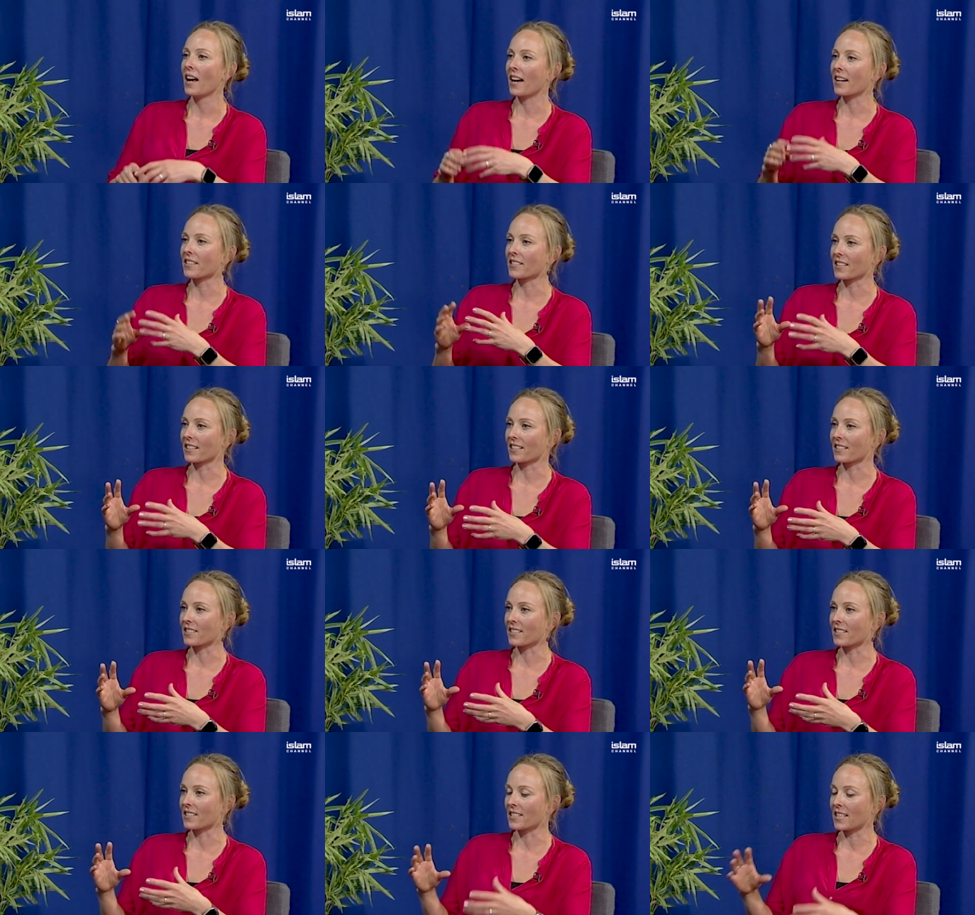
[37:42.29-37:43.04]
As they
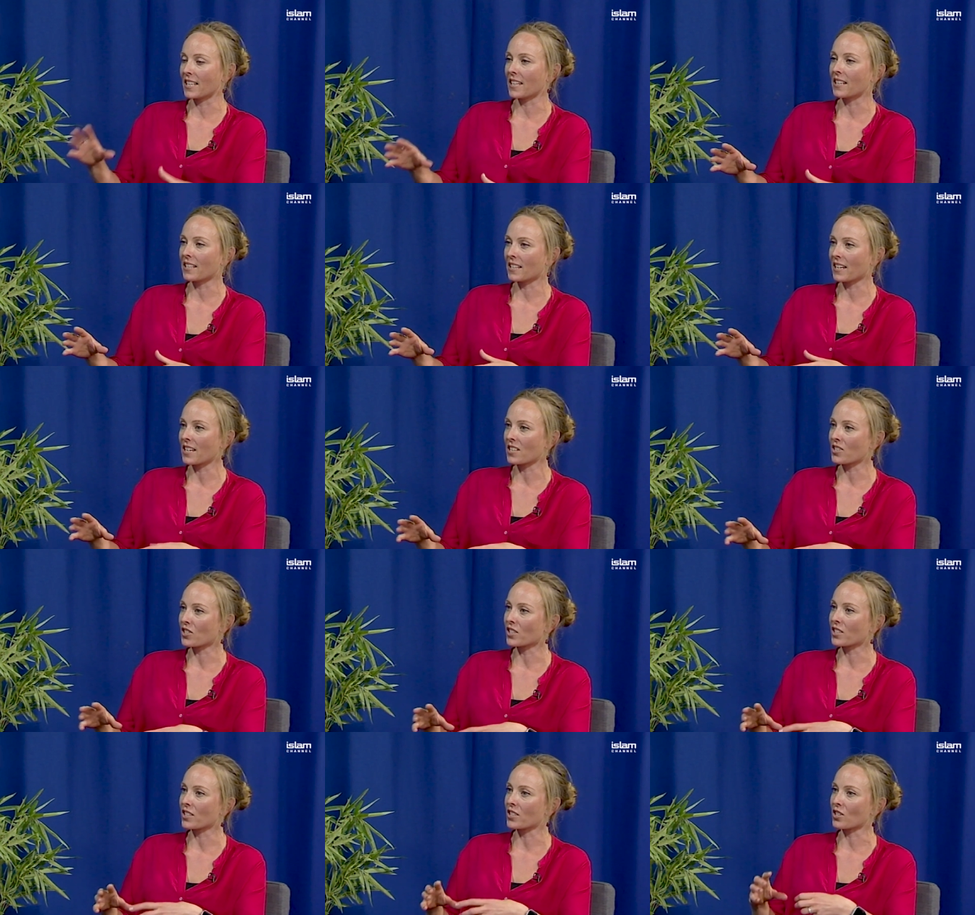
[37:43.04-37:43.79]
get to
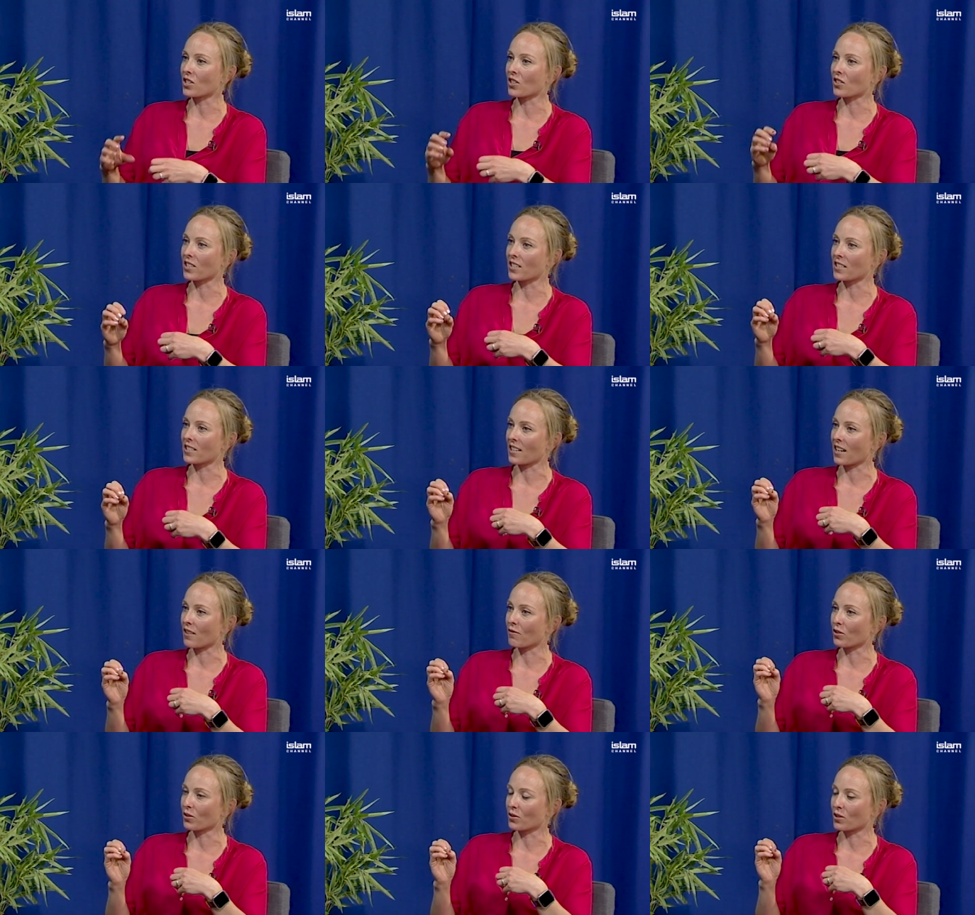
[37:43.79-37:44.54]
teenagers, you need
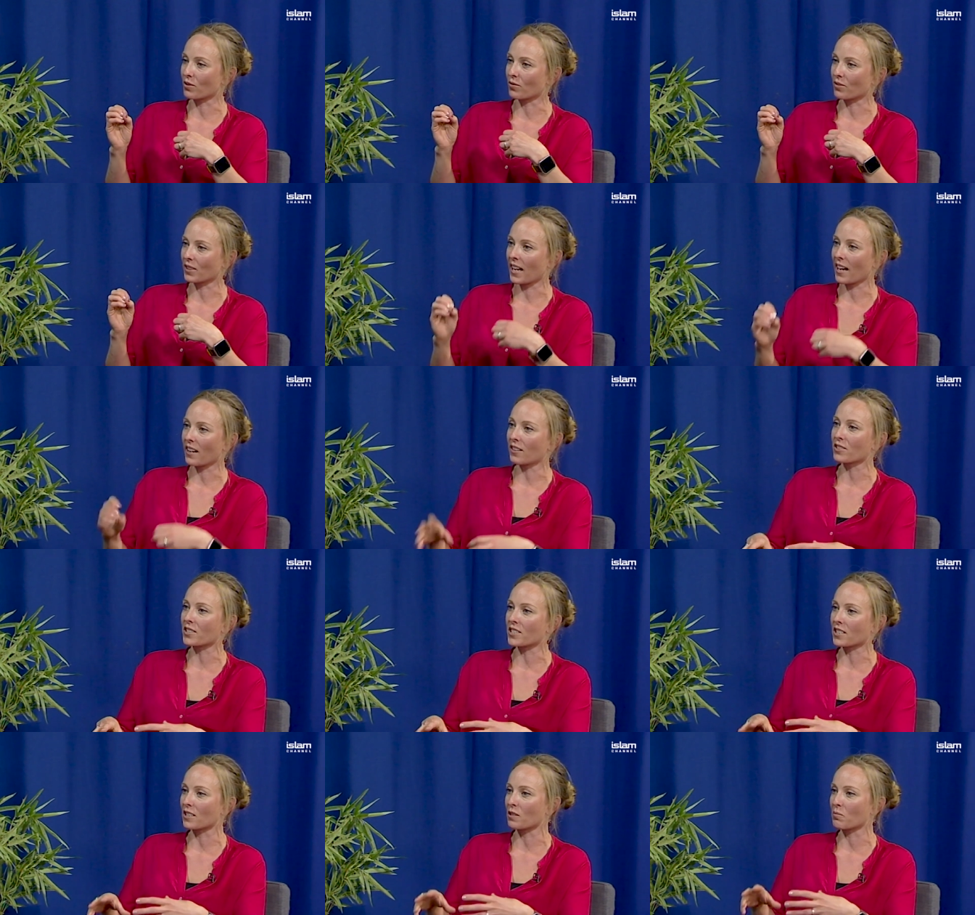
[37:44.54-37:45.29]
to have lots of
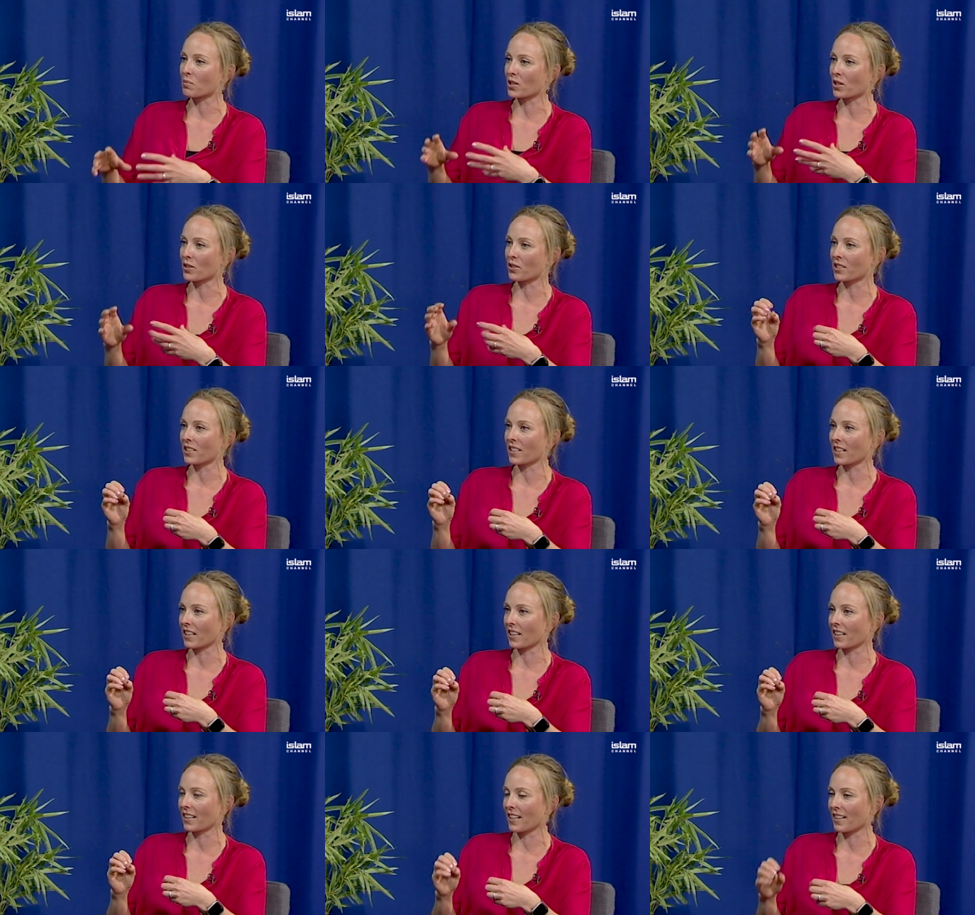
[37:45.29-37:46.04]
calcium so that
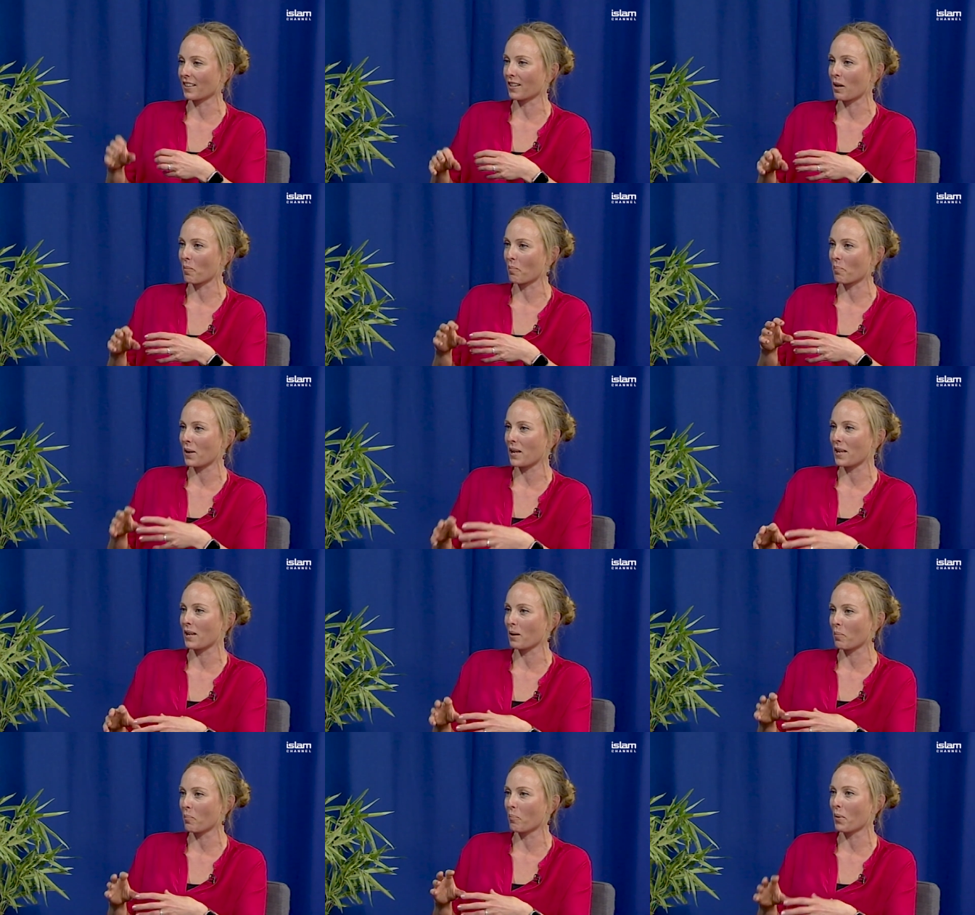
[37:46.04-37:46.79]
they can get their
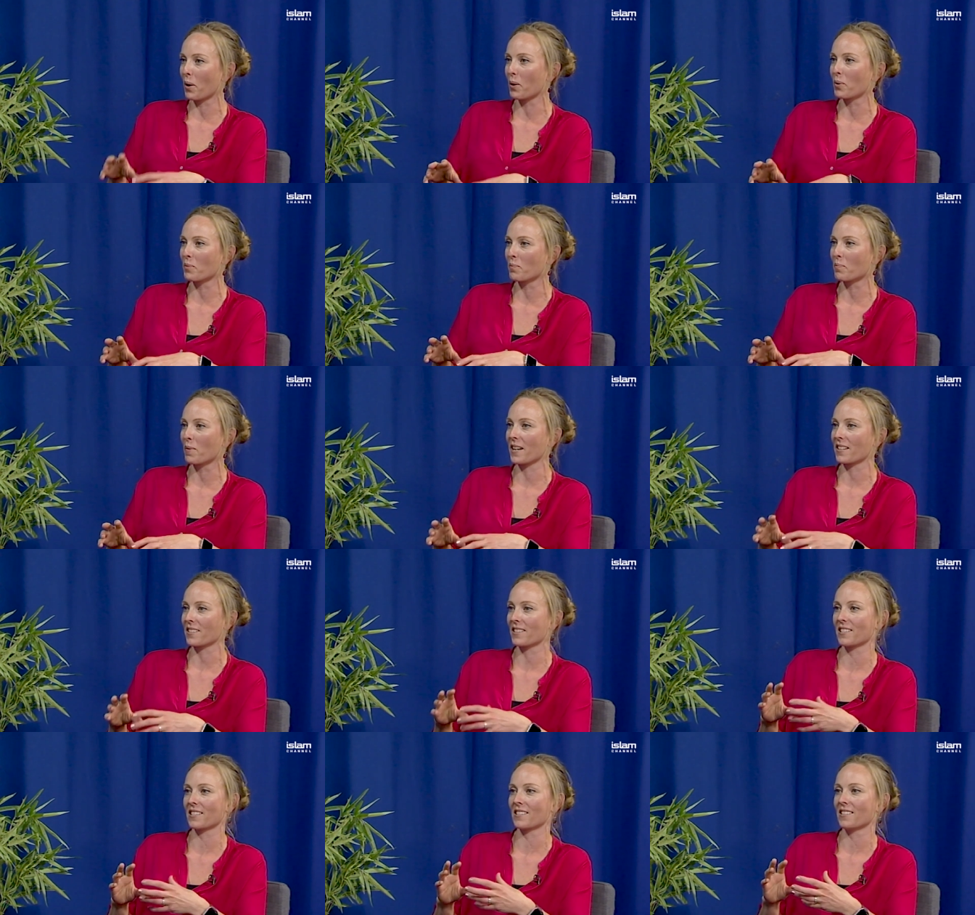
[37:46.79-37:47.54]
peak bone
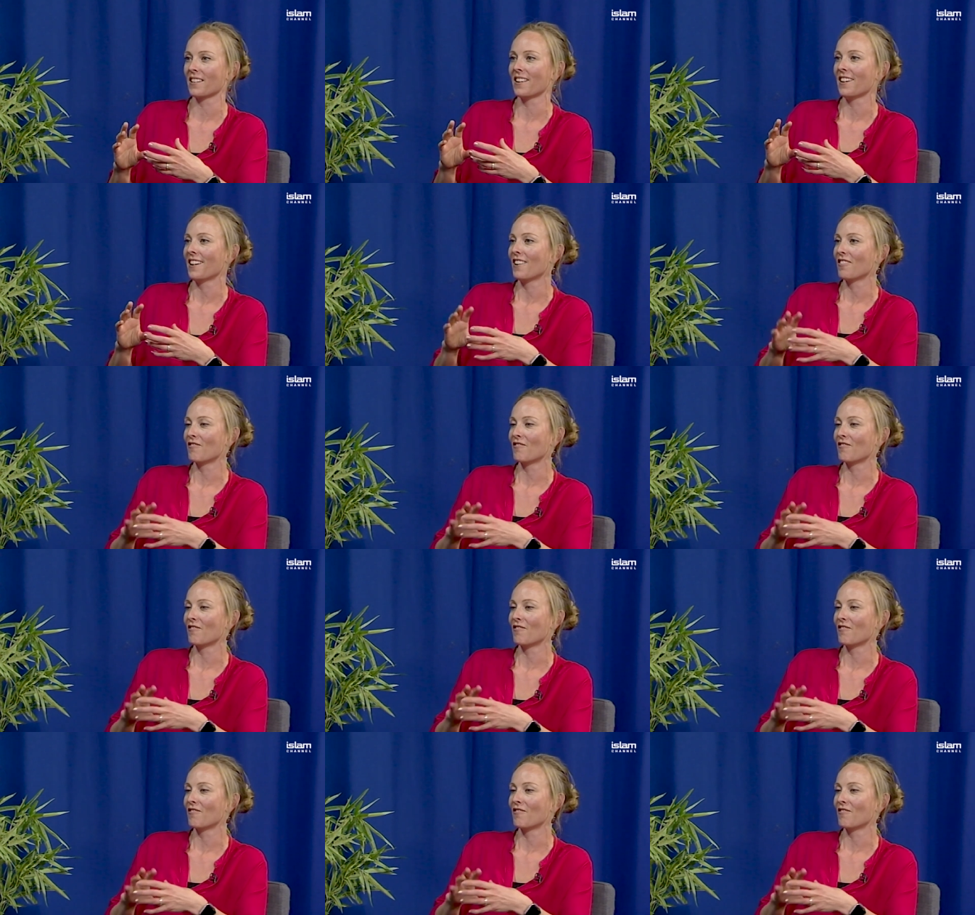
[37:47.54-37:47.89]
mass in